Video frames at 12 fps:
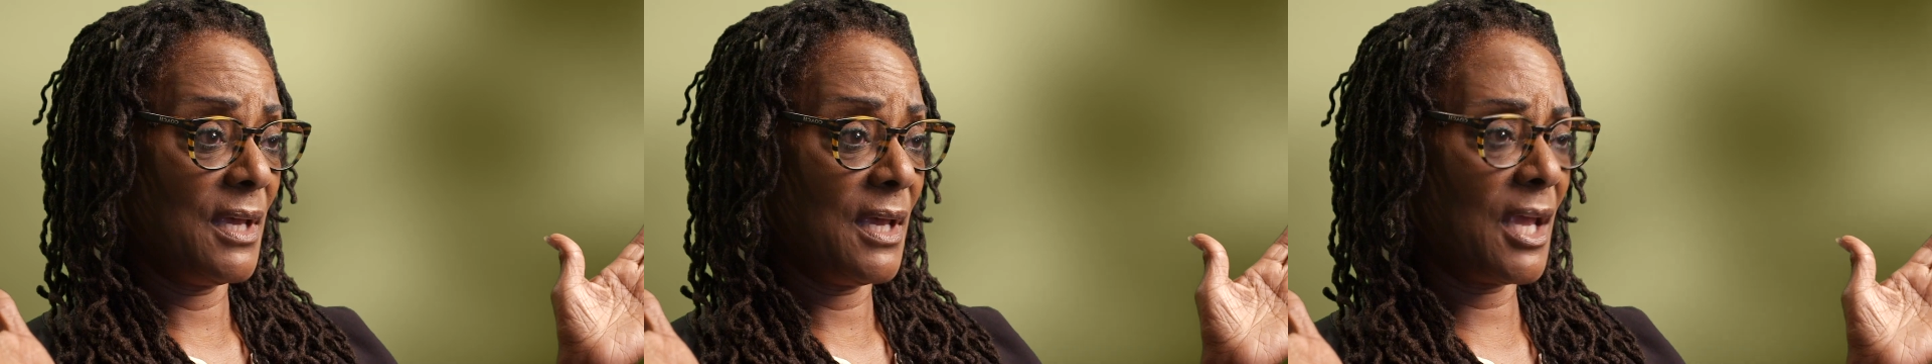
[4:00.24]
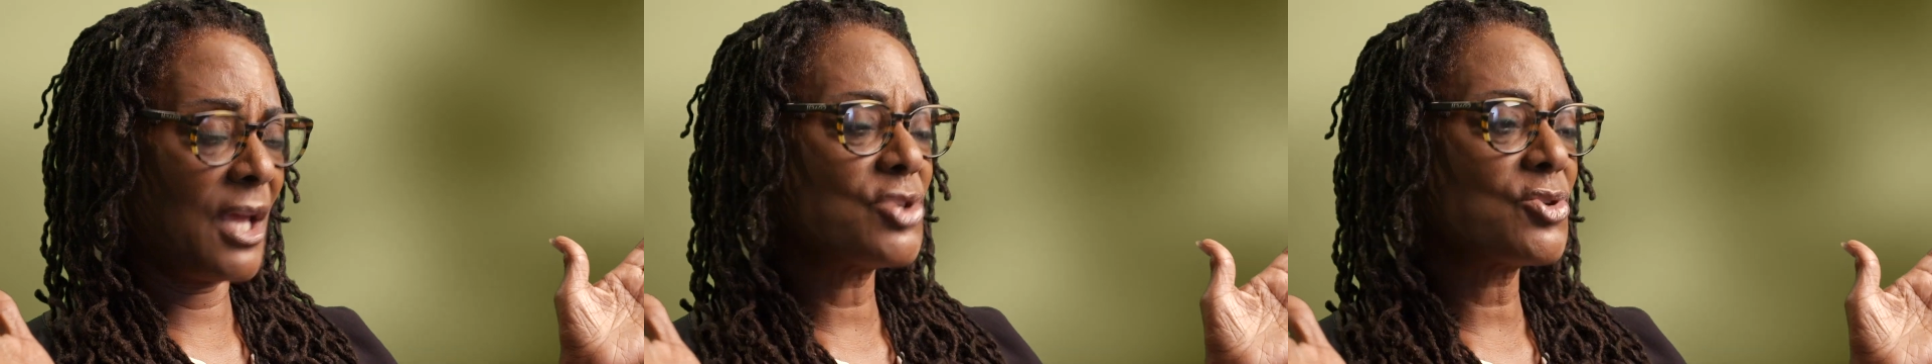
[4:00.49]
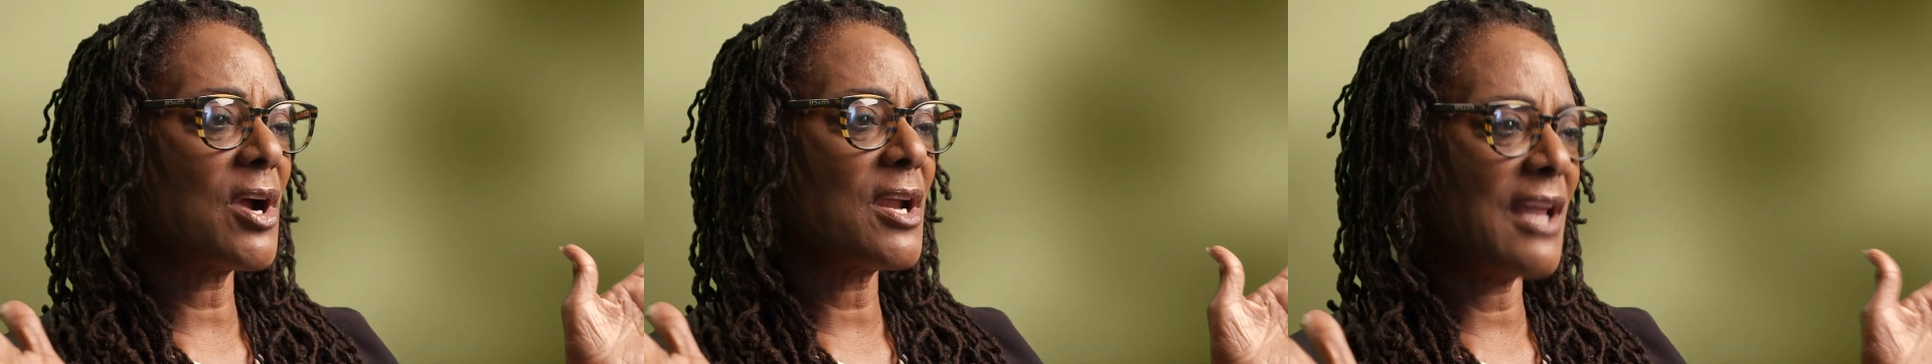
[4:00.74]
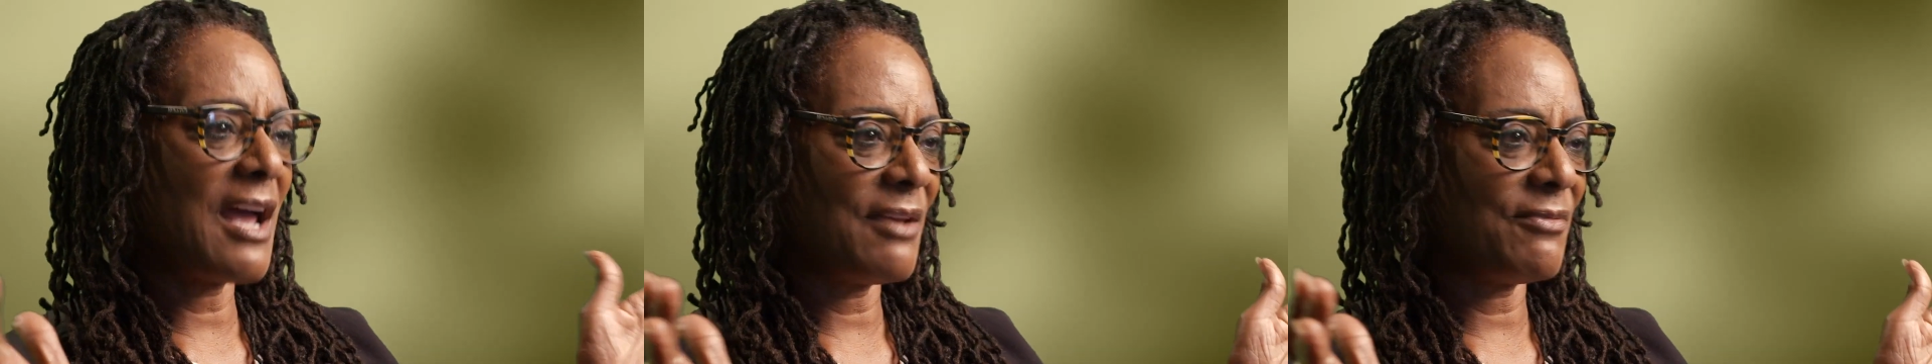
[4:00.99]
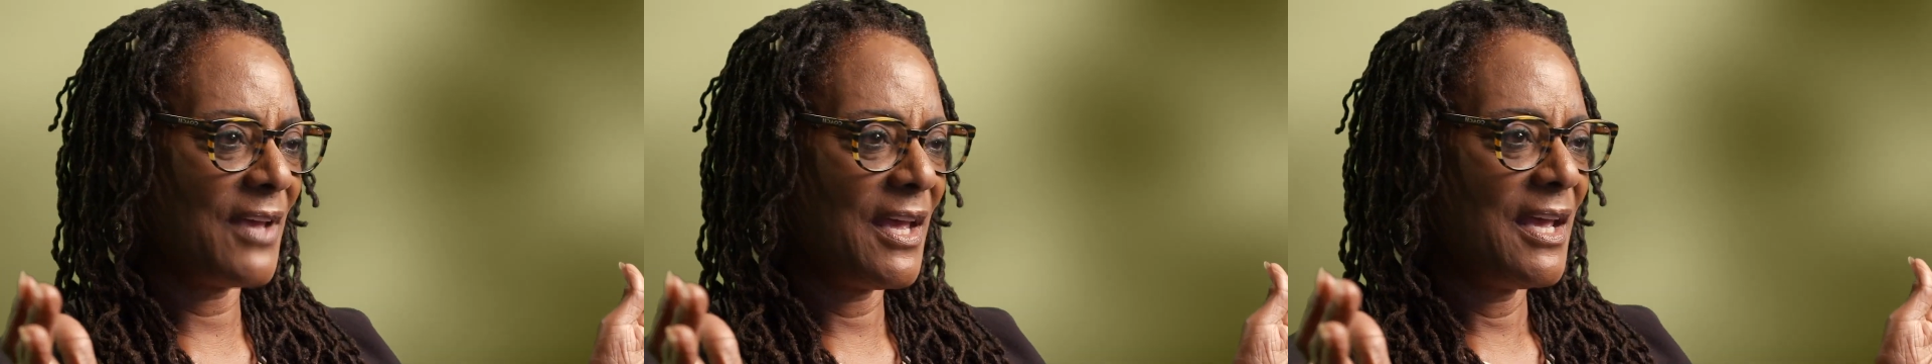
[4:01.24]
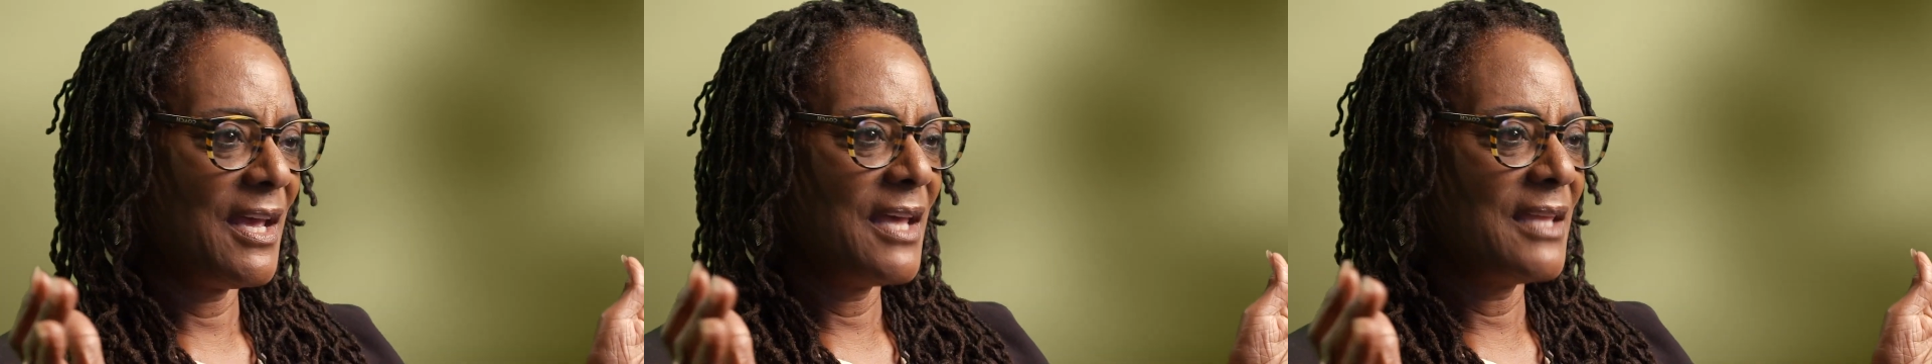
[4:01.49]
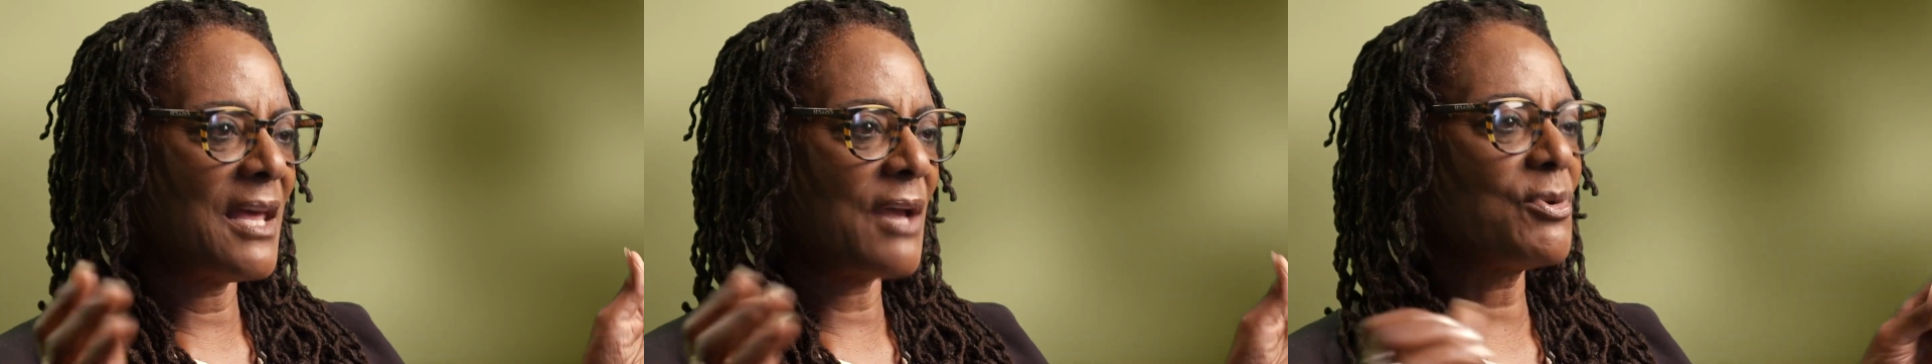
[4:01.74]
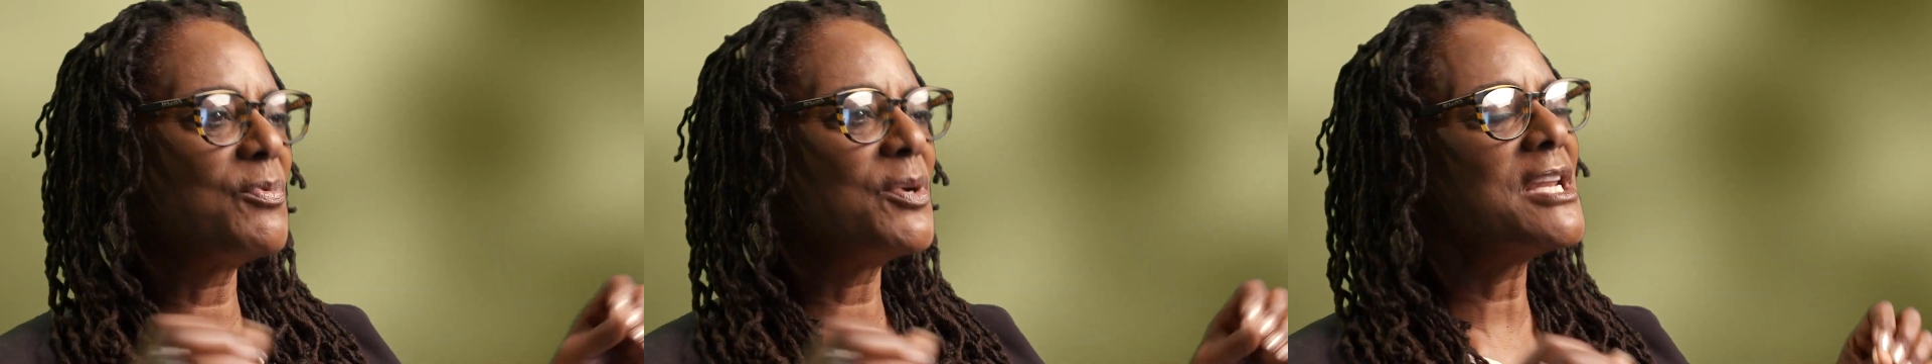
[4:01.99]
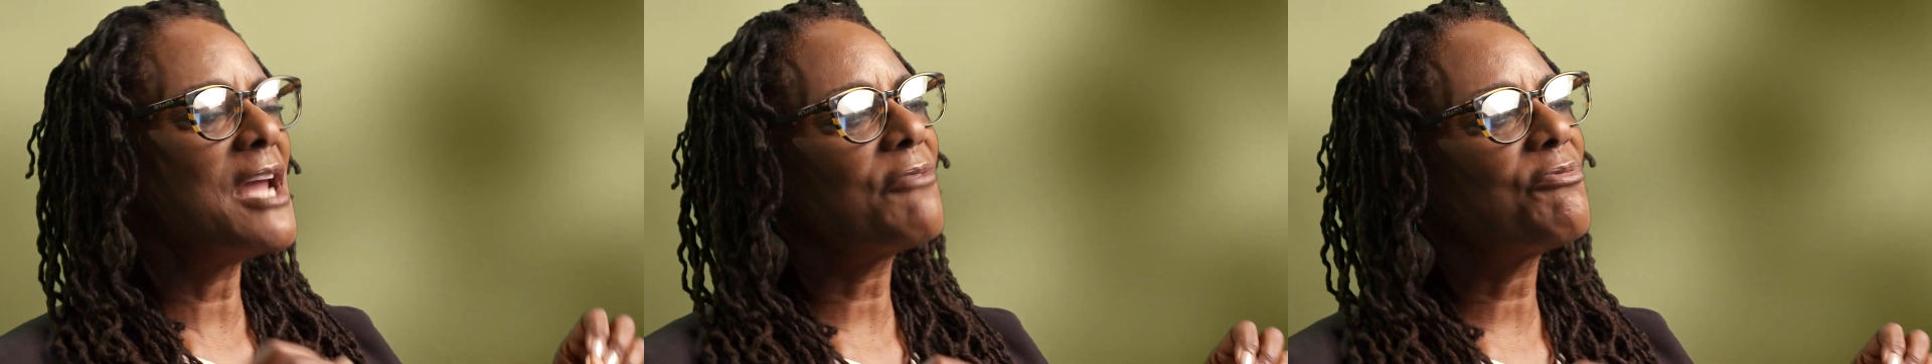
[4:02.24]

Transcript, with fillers: into our life, that we would not